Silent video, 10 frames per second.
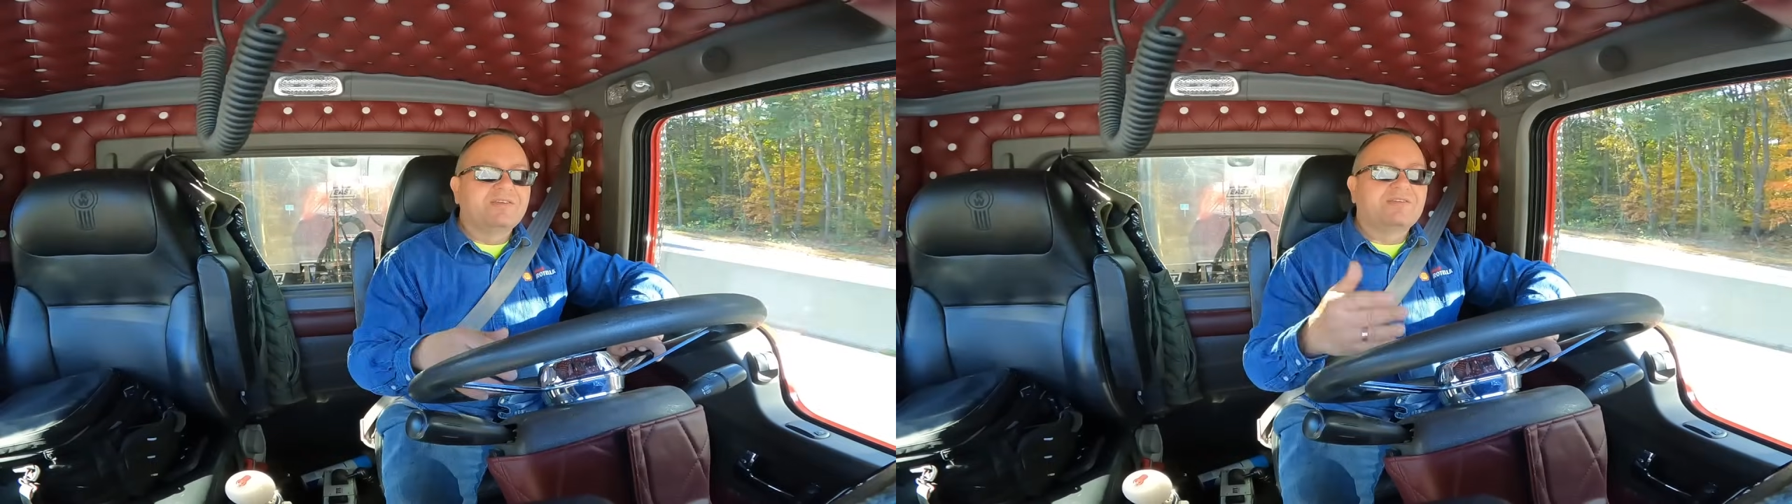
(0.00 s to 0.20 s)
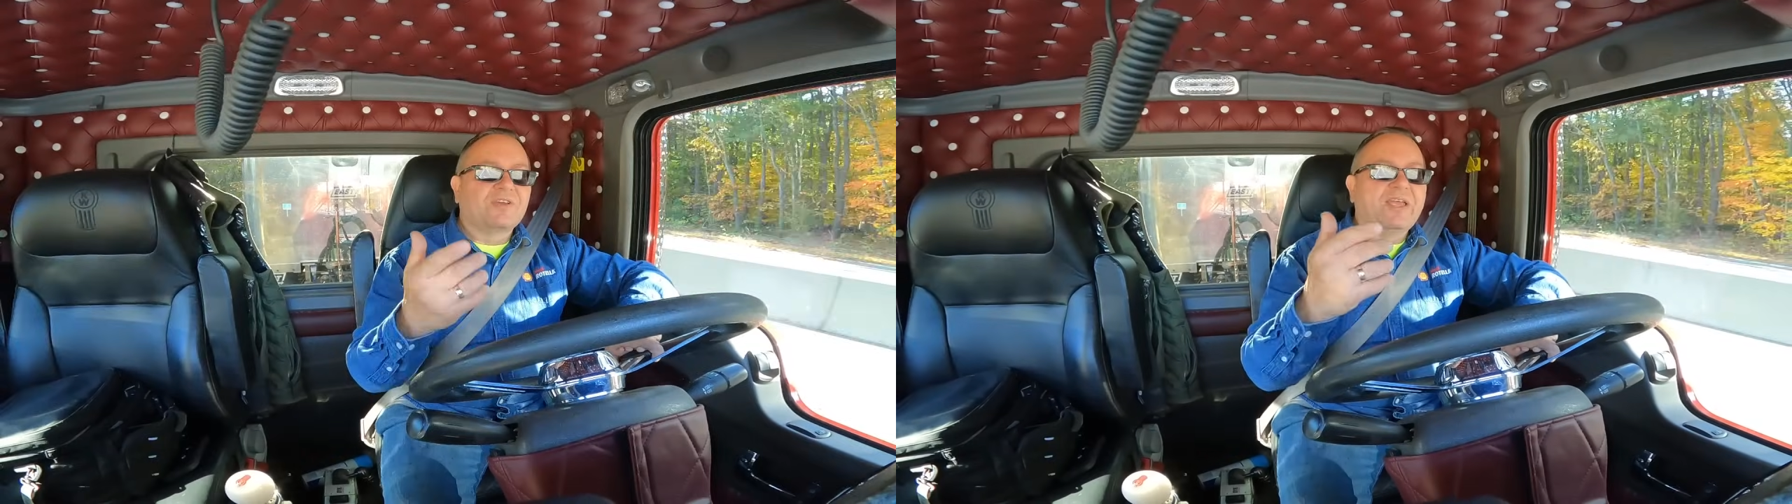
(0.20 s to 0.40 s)

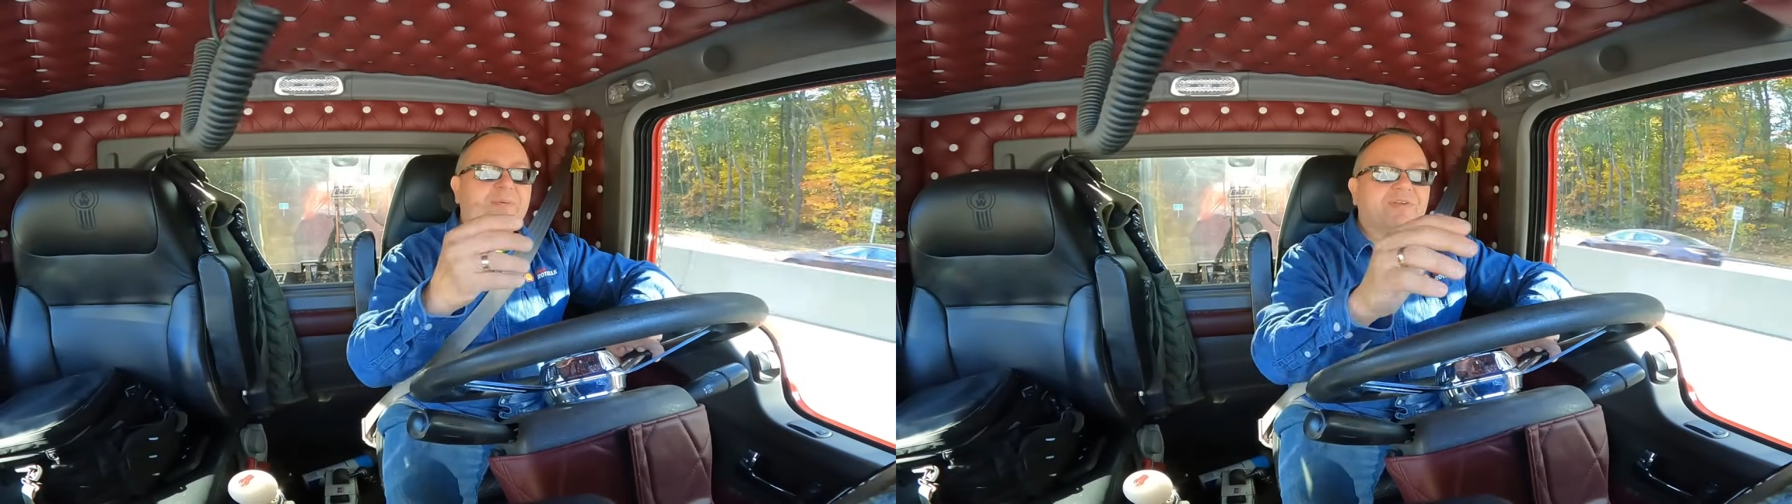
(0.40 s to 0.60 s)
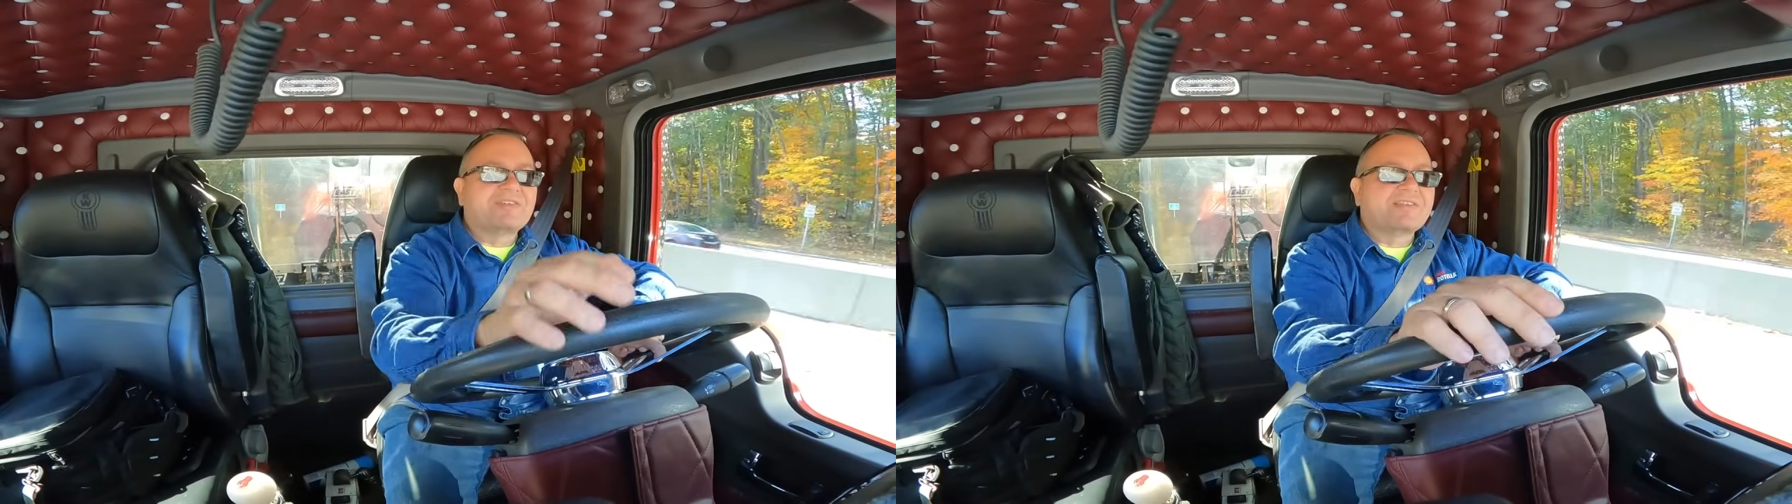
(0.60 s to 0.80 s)
So he
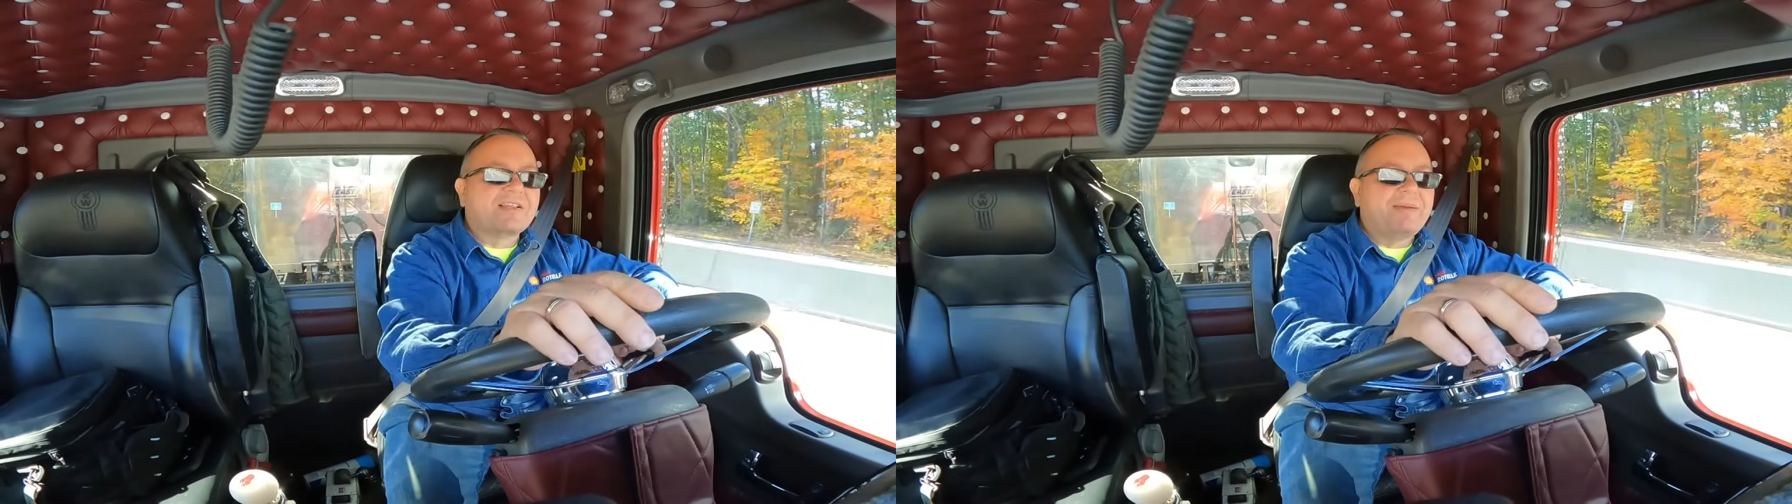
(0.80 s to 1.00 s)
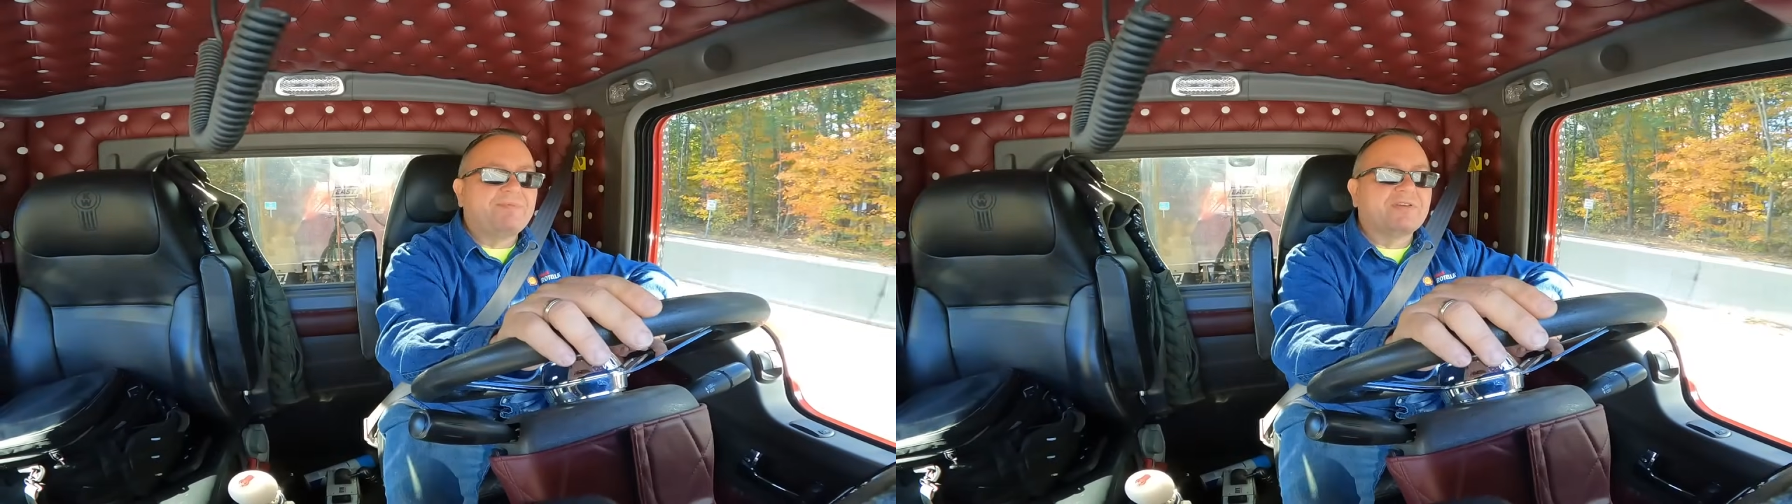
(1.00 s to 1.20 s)
would
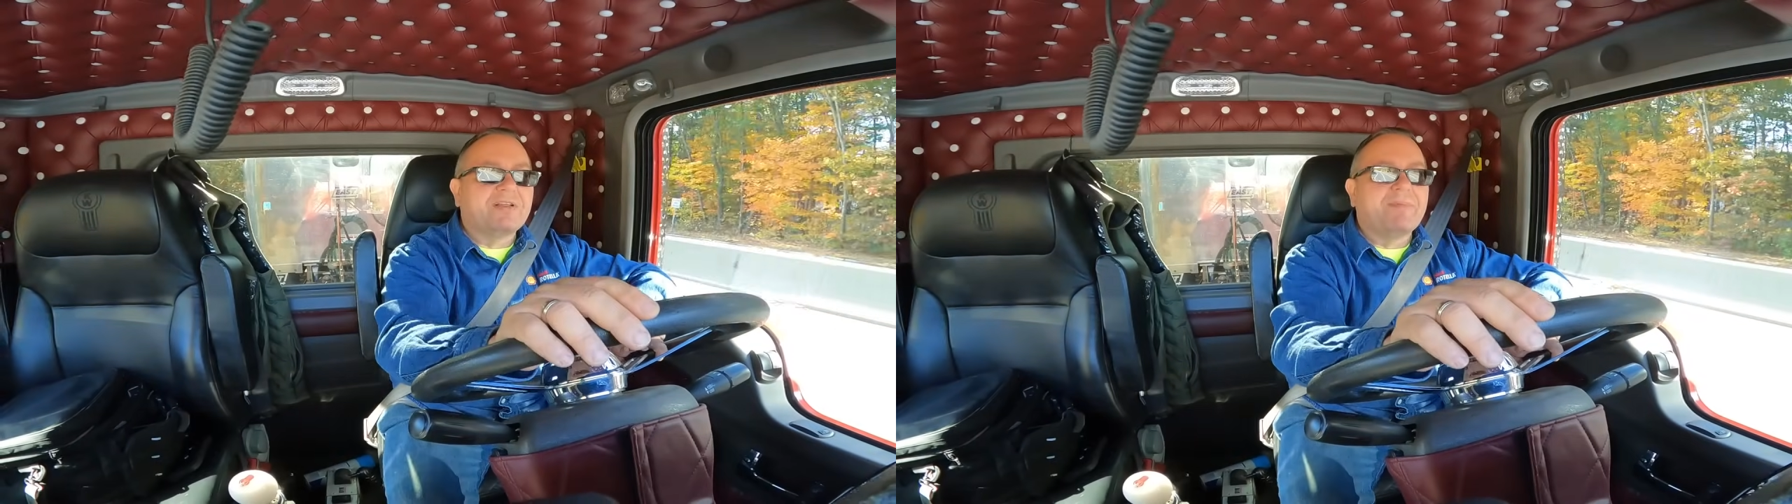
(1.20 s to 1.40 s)
sleep till